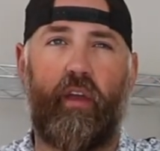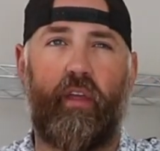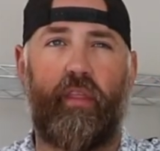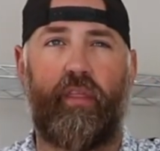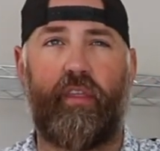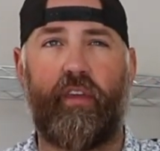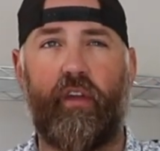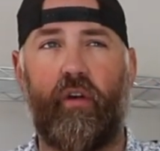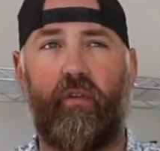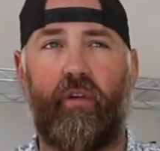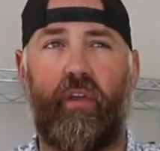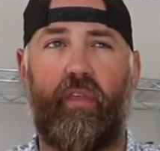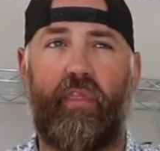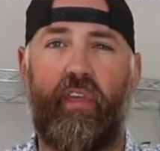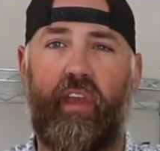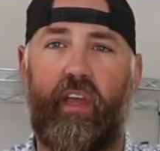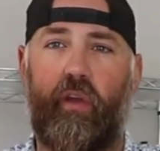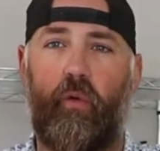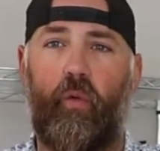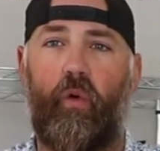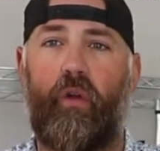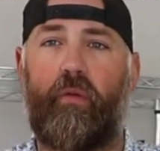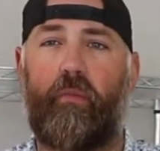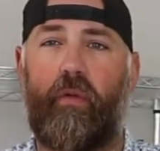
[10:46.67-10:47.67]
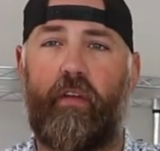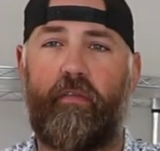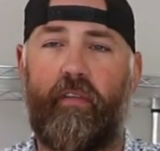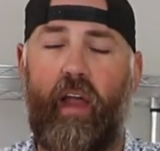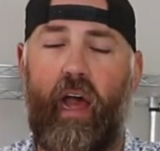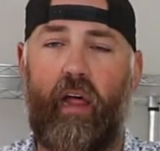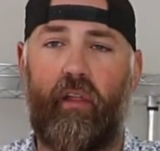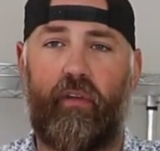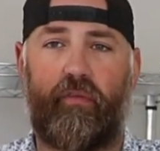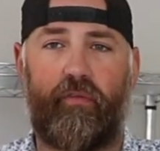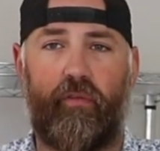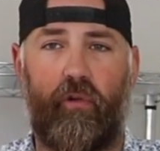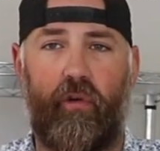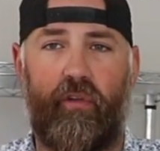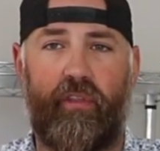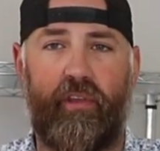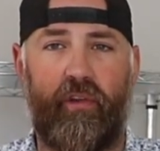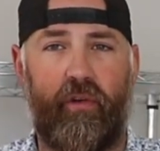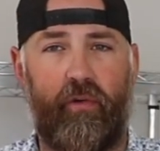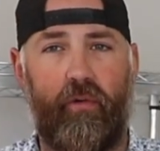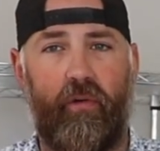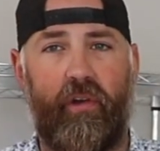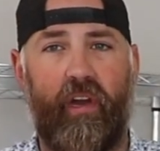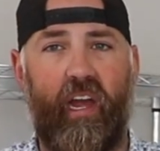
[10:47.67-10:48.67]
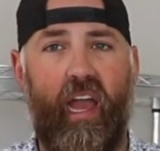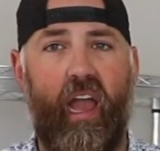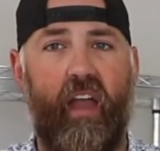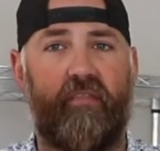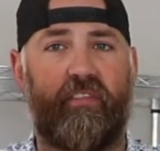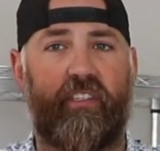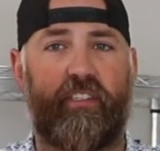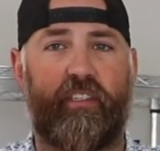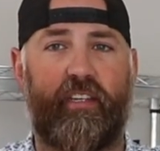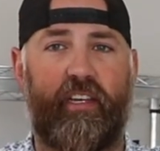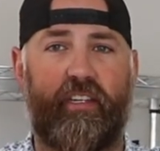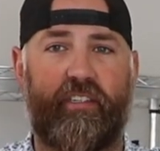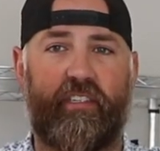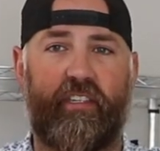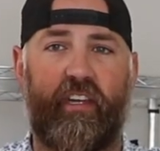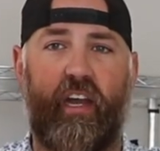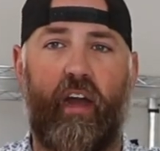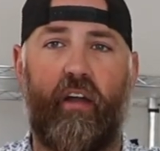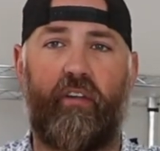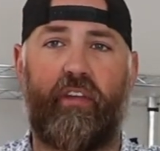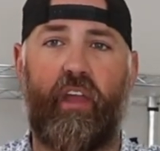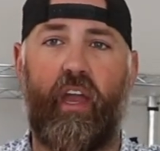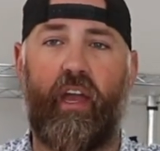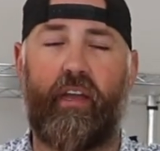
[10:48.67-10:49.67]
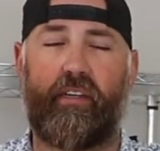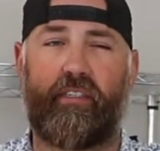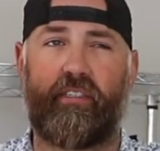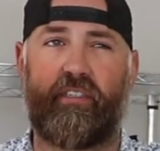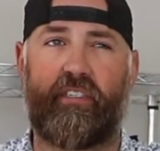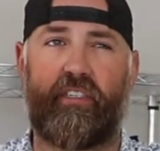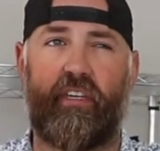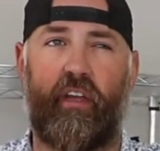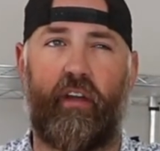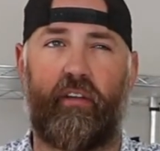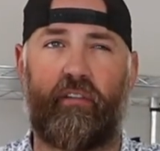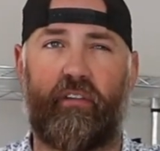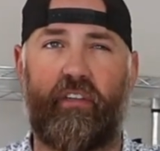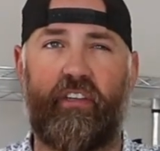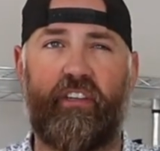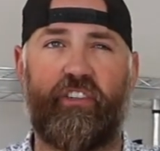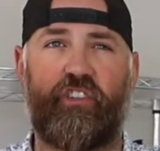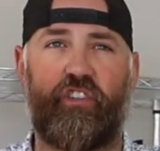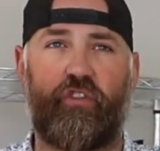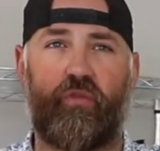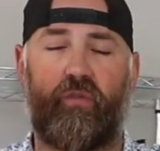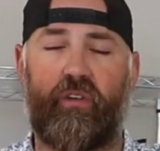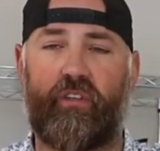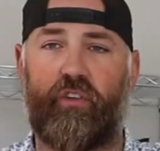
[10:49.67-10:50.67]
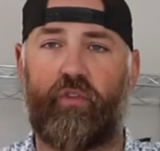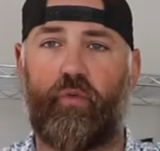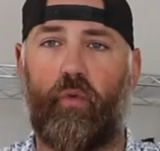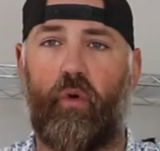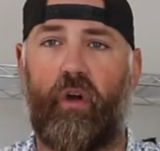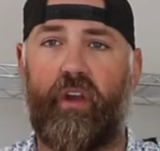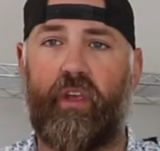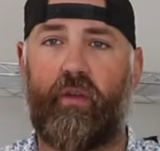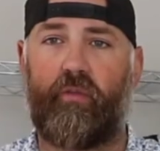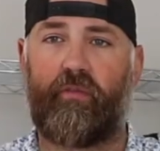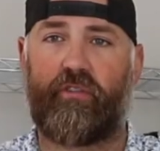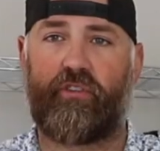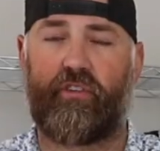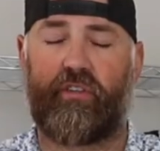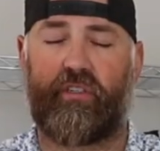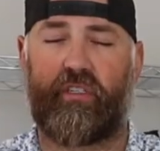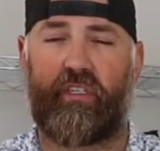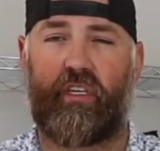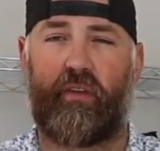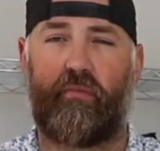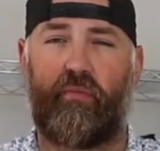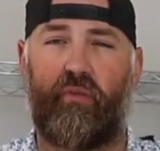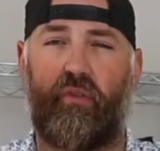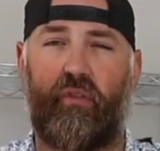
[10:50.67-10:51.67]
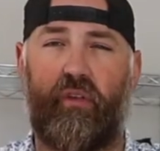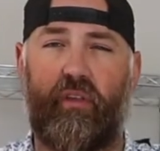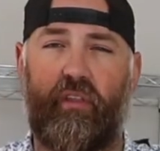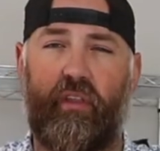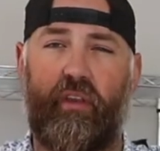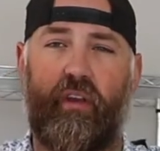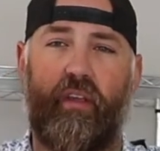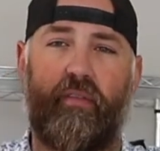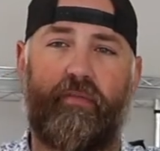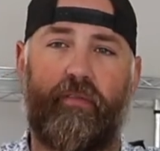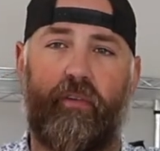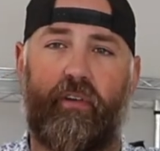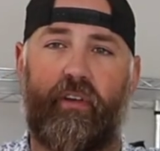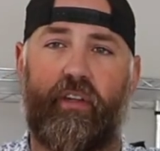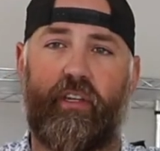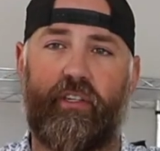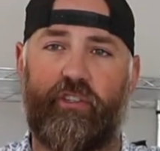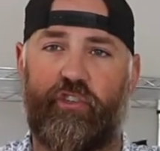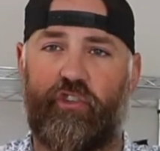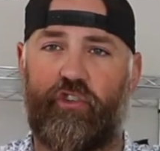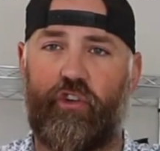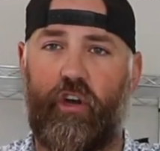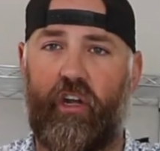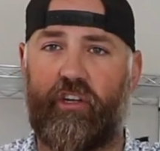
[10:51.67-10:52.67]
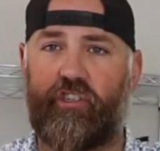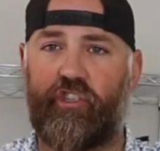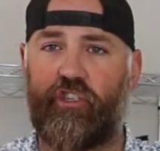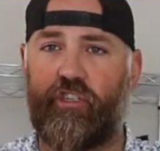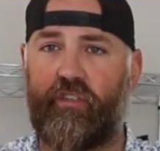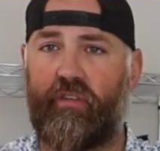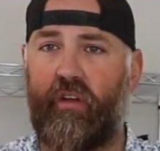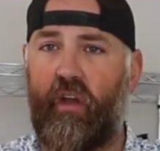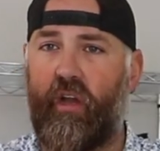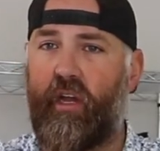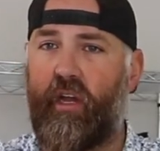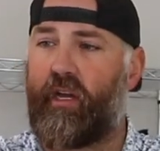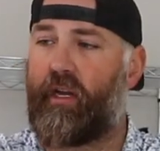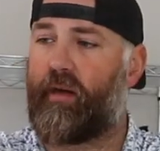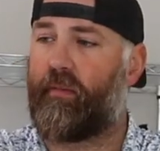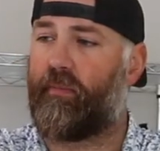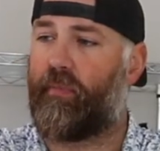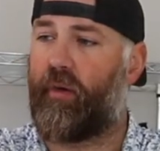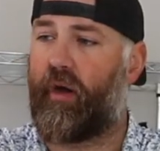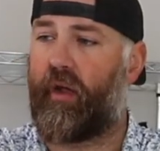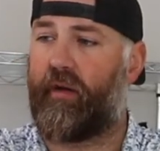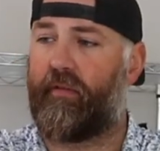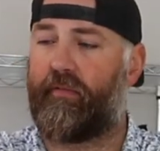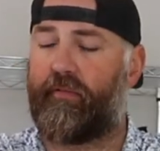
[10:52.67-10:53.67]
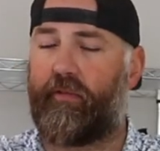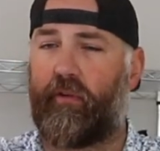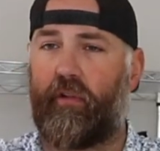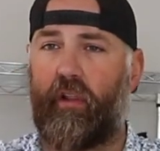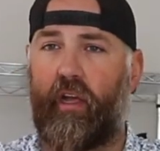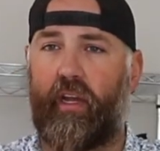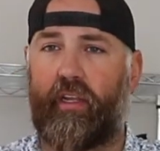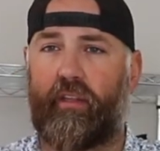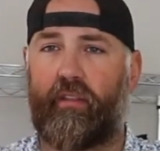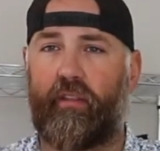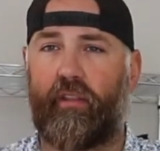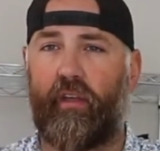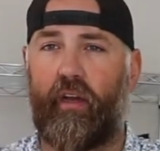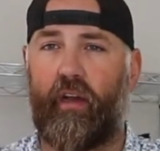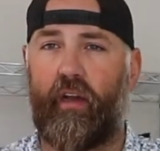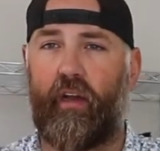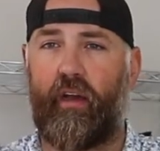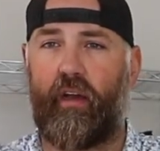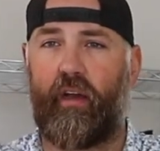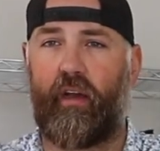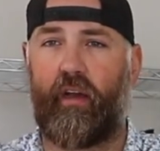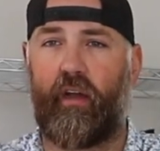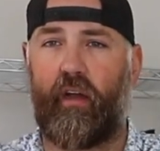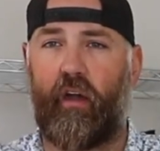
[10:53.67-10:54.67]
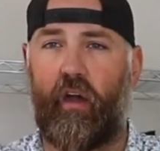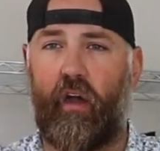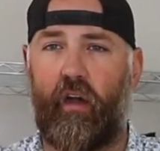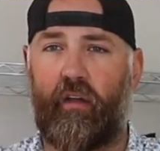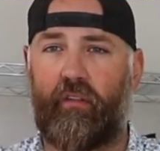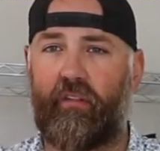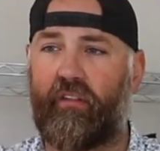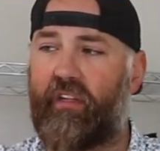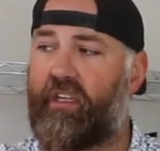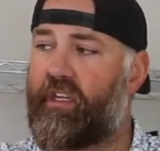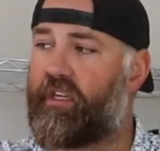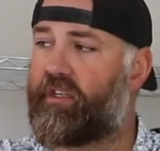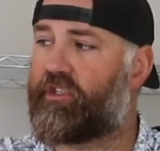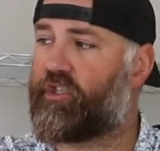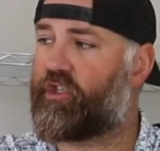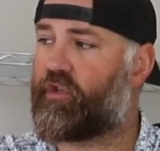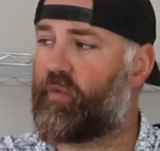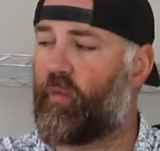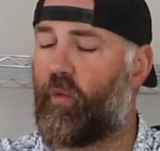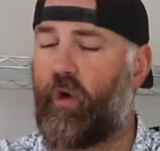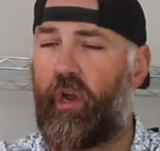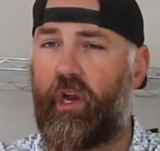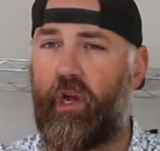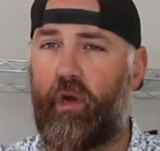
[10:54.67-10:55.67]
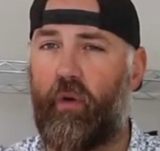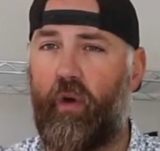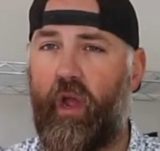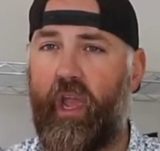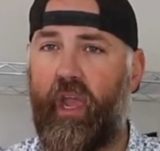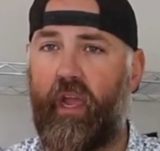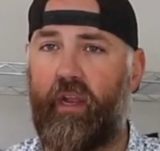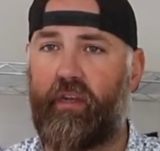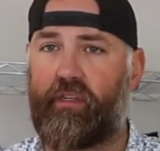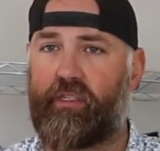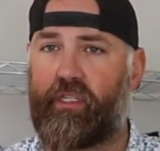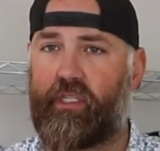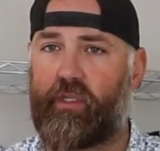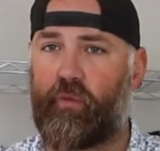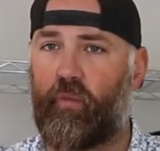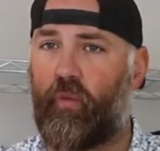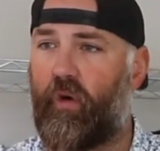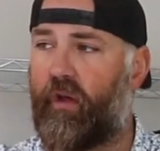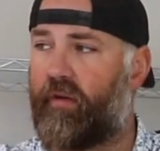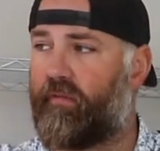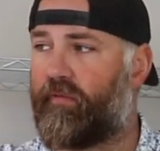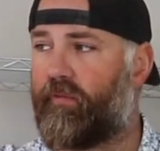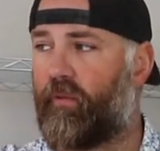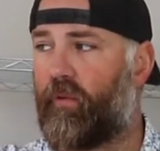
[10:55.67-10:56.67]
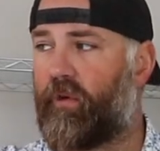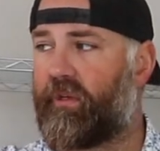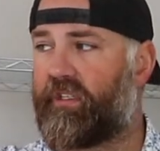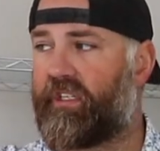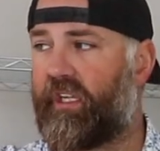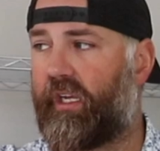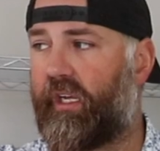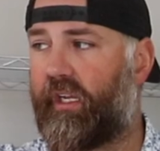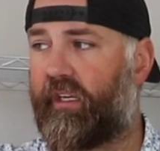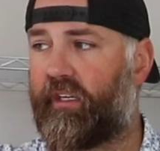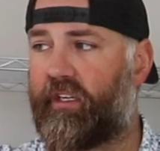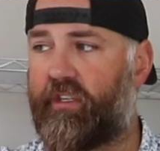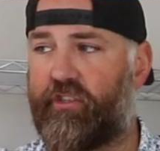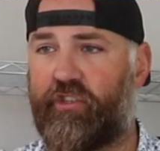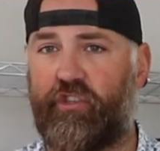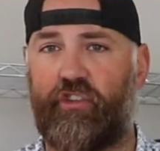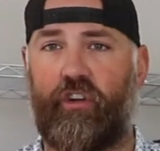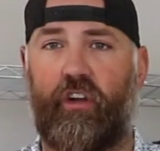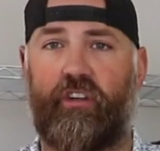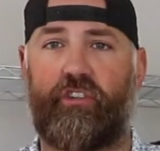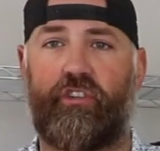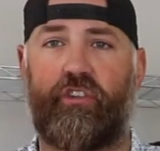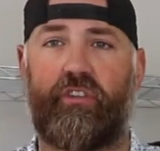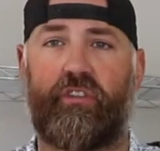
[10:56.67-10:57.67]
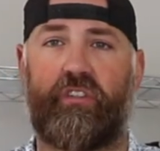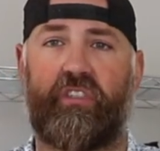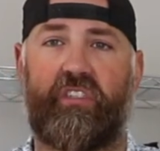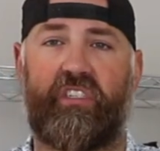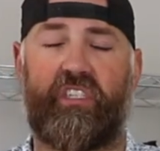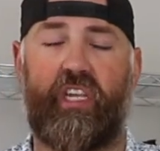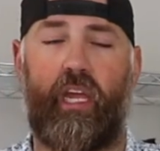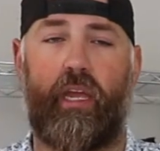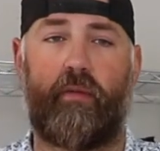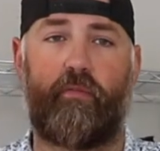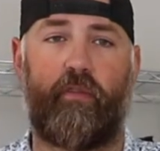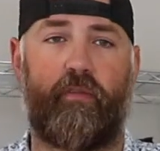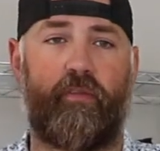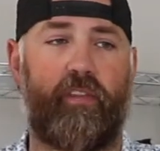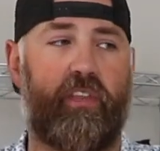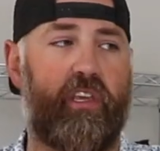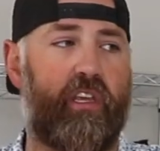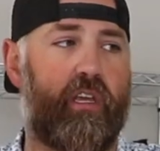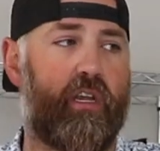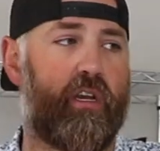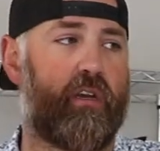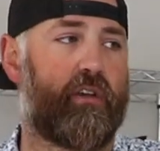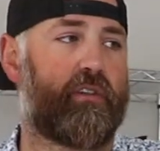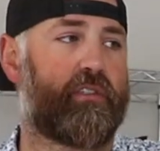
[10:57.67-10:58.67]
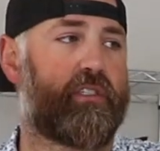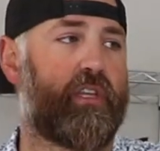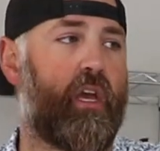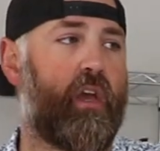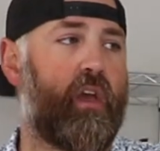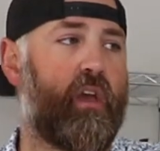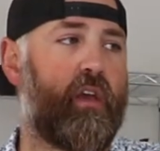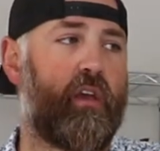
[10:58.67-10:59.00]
The only thing it wouldn't be valid for, and the only one I haven't tested out yet, is the Unleashed 120, which is a completely different construction. But for like the Unleashed 108, 114, construction is the same over the years.